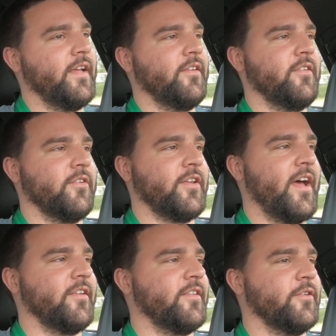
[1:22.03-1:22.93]
It just
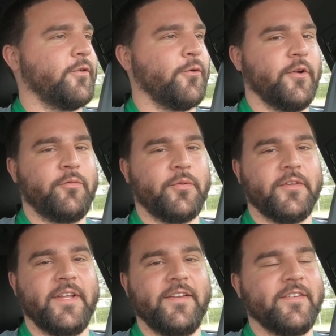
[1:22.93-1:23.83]
has this crisp,
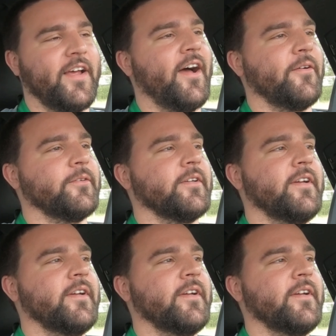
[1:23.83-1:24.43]
clean sound.